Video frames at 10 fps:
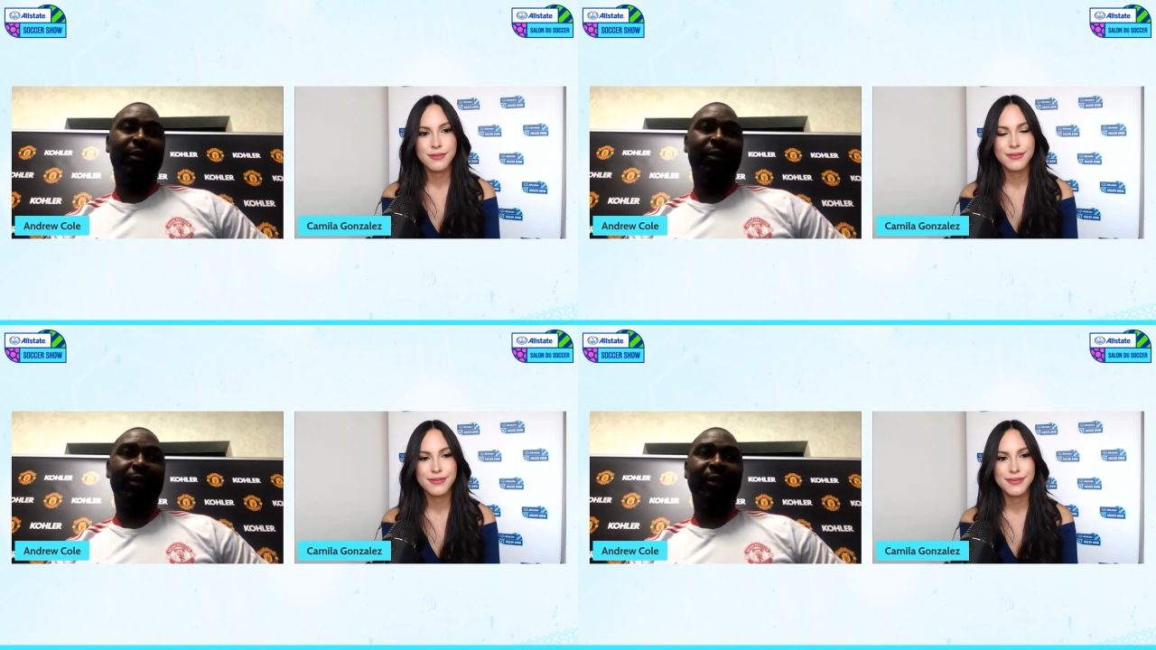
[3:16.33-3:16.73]

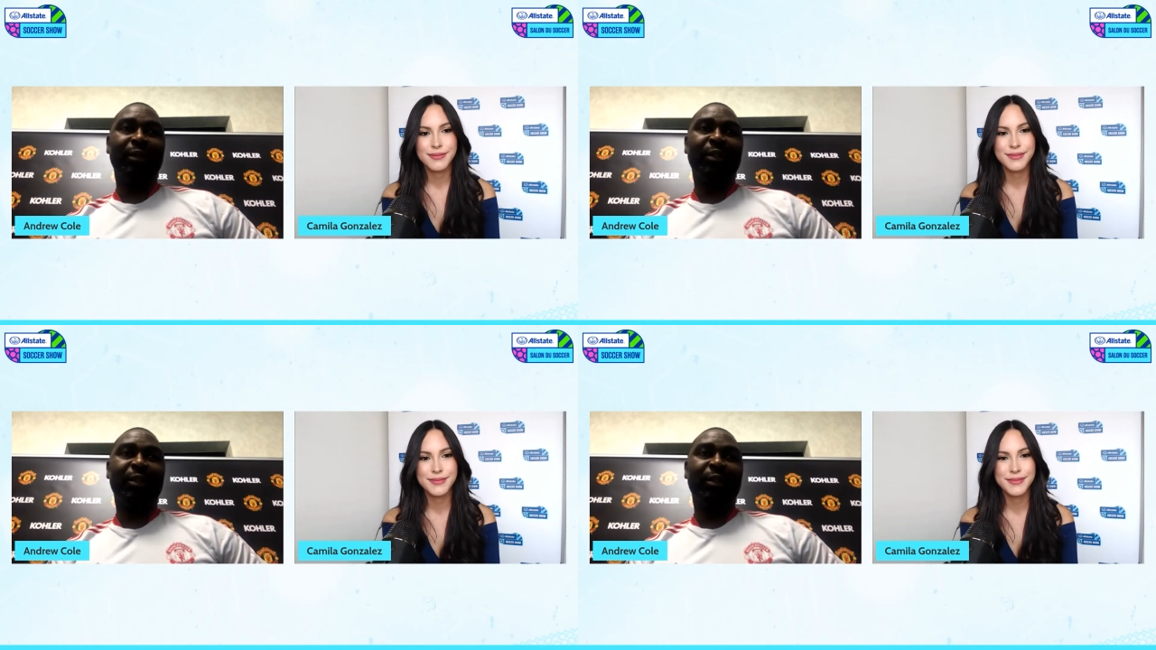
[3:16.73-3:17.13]
Speaker 1: You know, you can
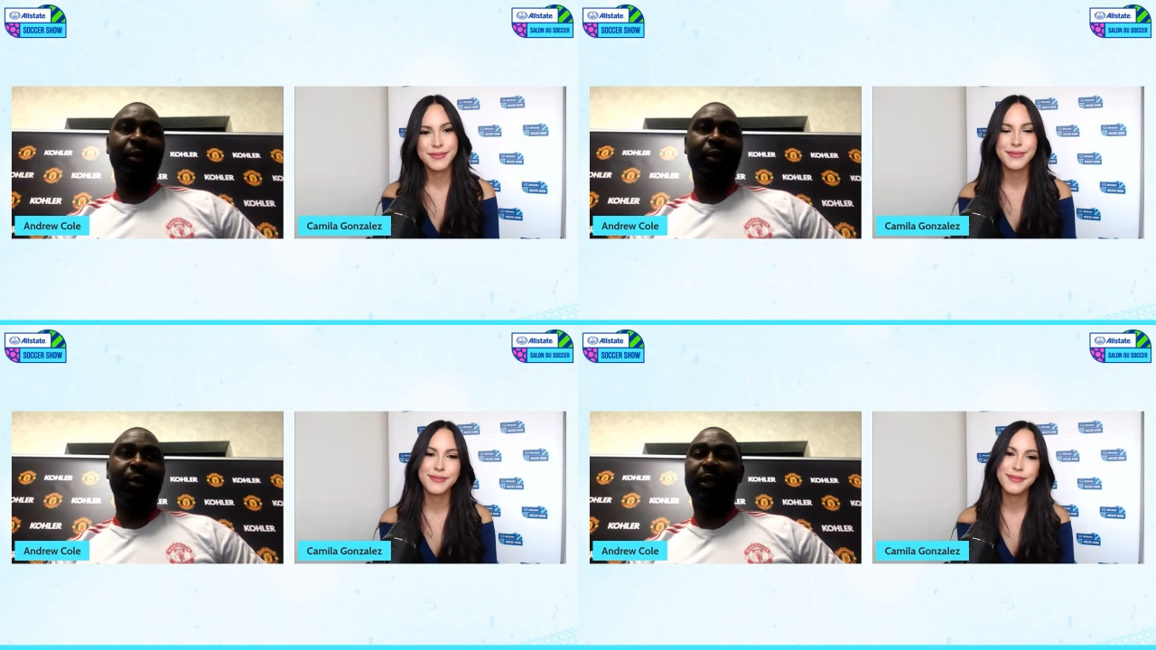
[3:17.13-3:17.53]
just
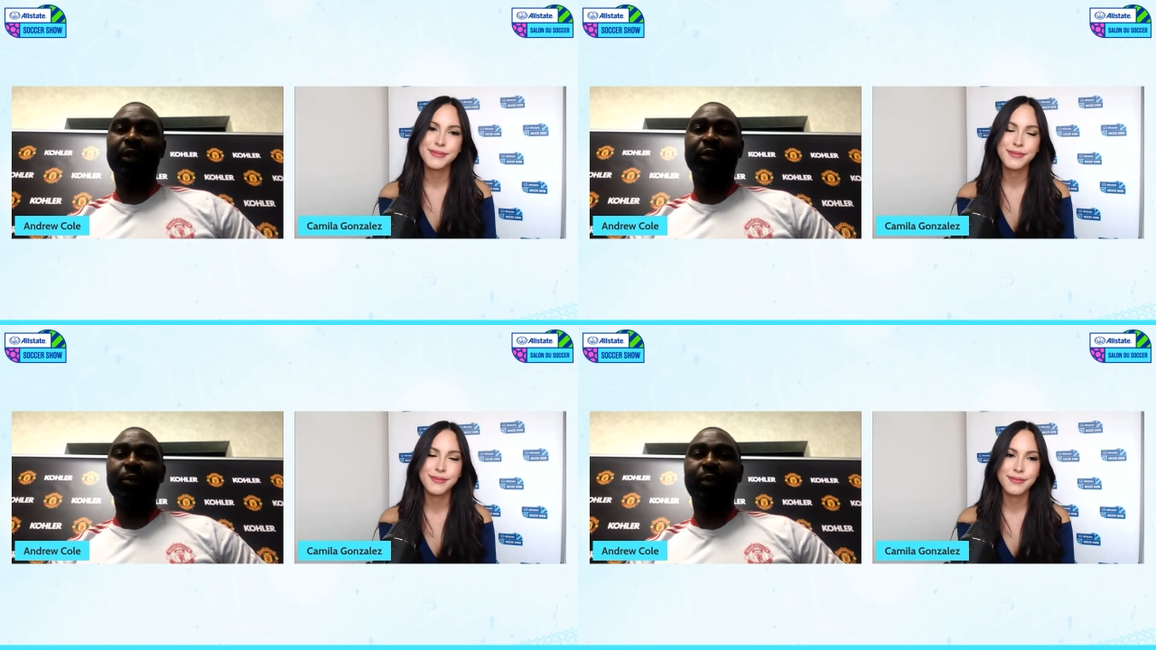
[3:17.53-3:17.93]
about
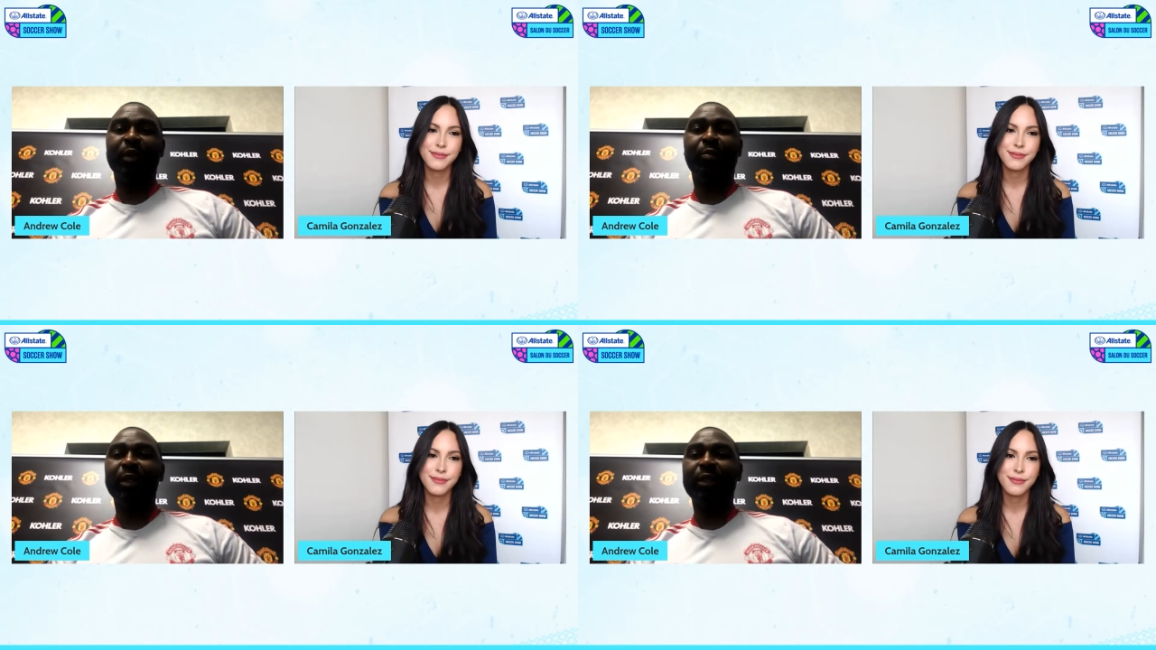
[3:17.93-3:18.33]
watch your kids
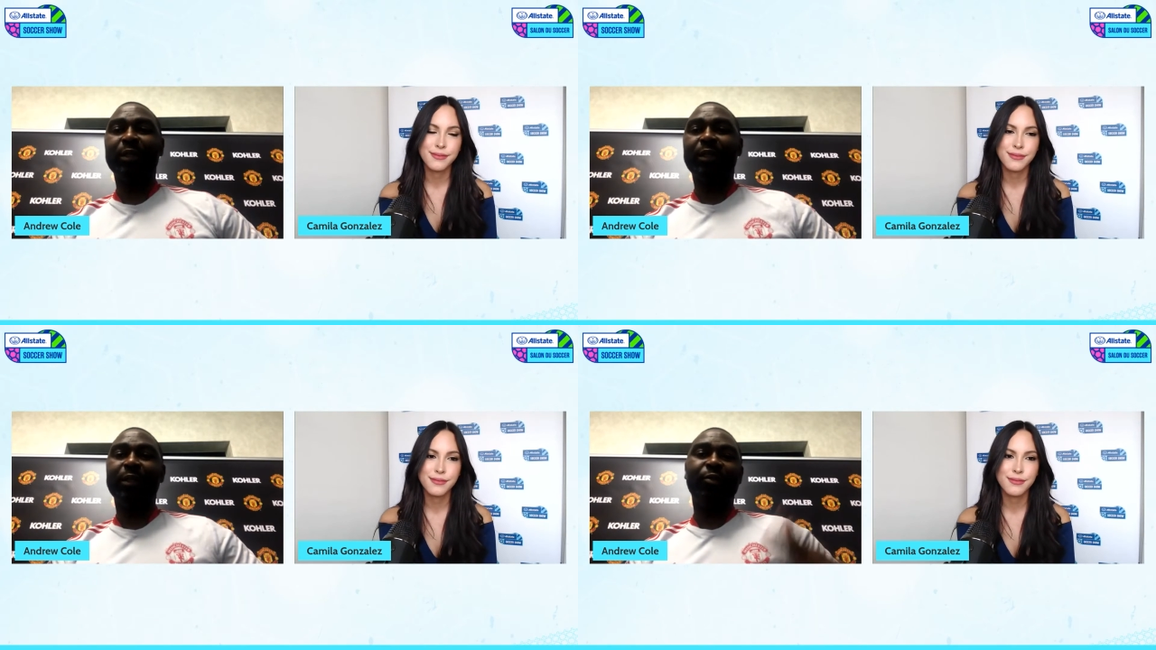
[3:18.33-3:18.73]
open their
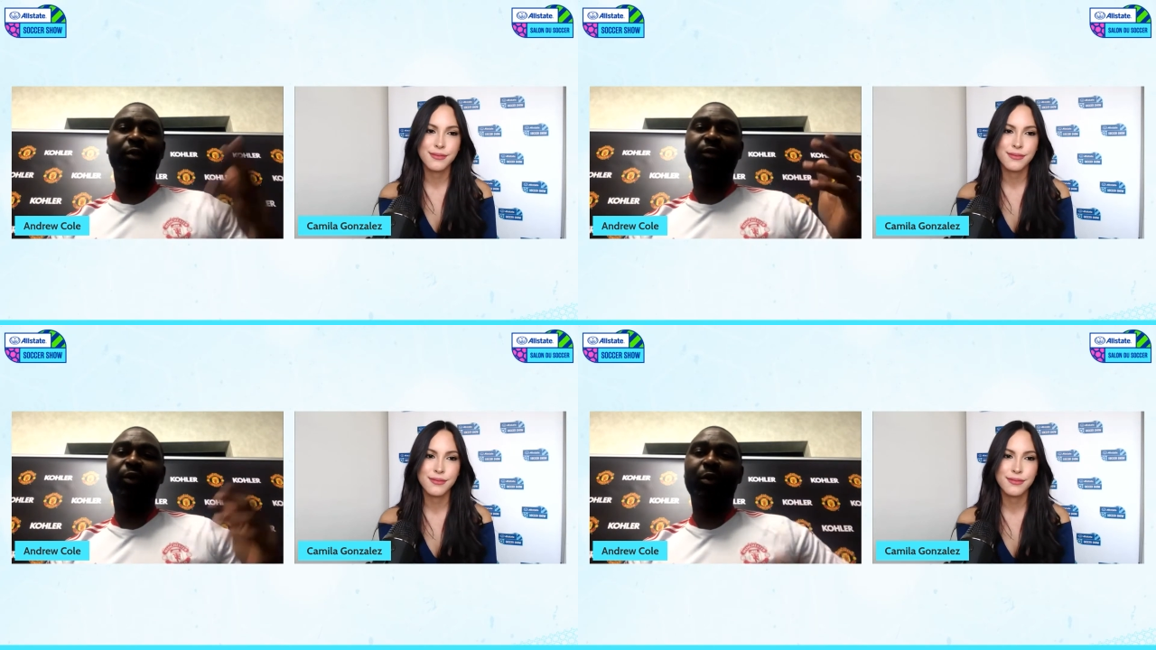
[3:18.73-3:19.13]
presents
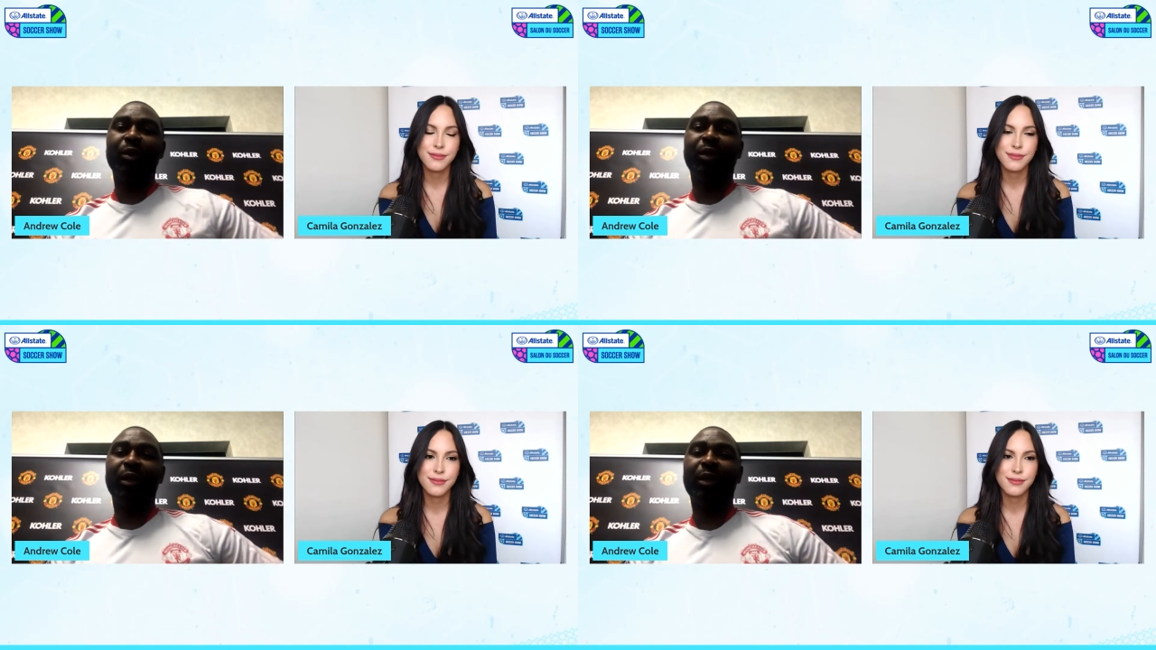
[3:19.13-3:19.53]
and you have
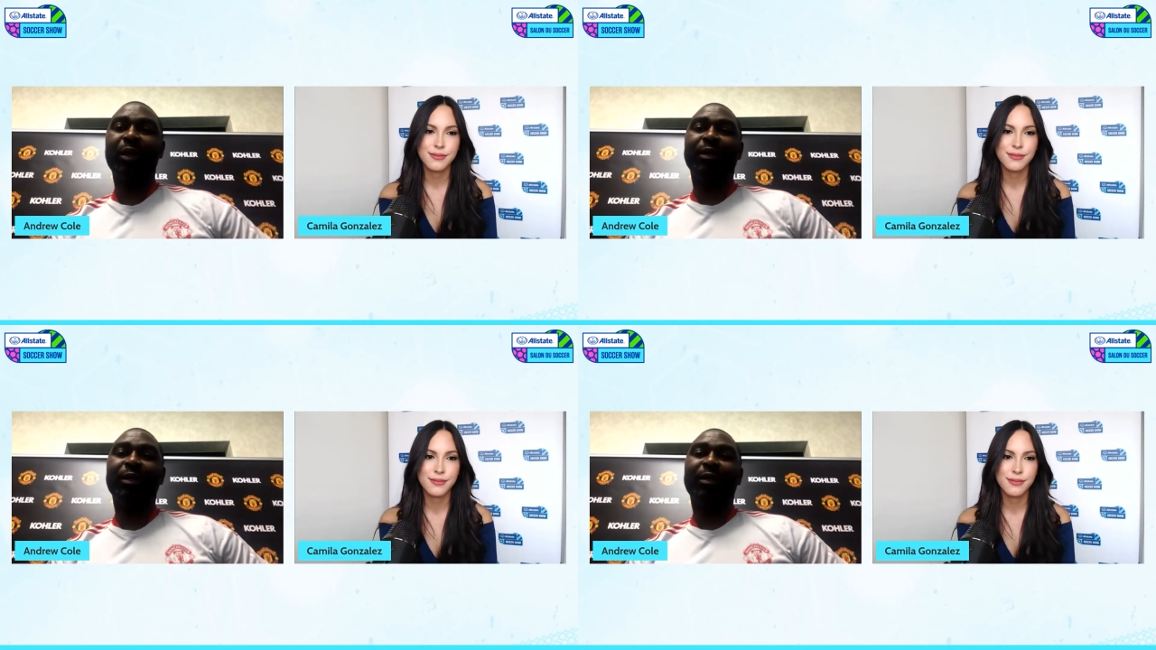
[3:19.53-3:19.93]
to work
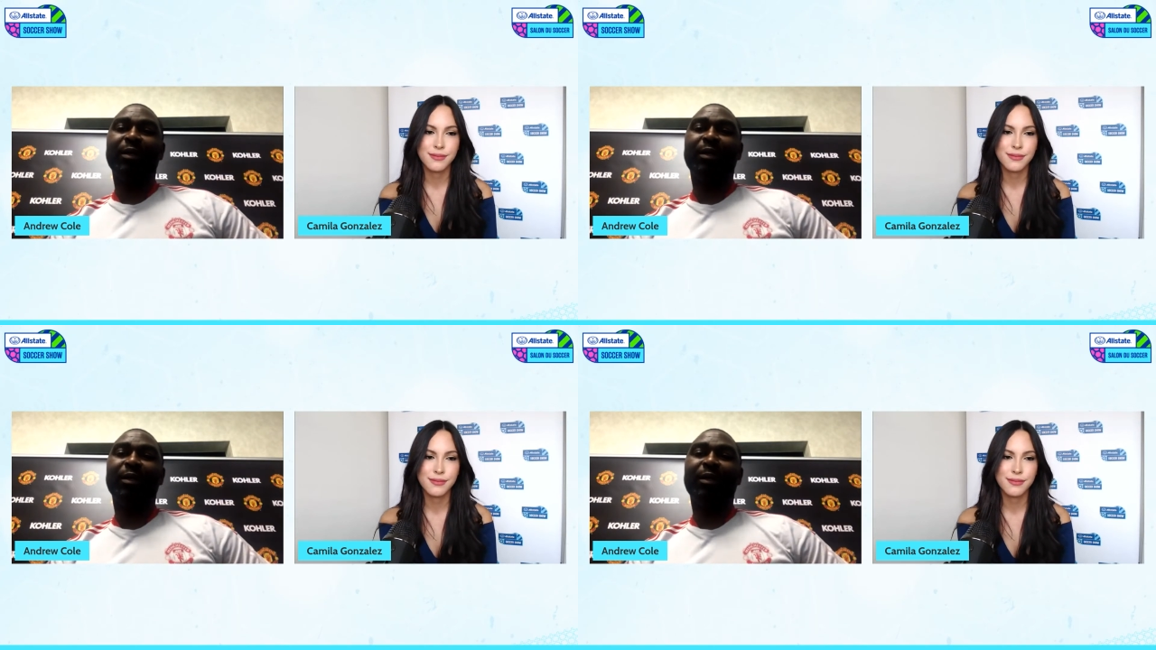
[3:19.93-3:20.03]
again.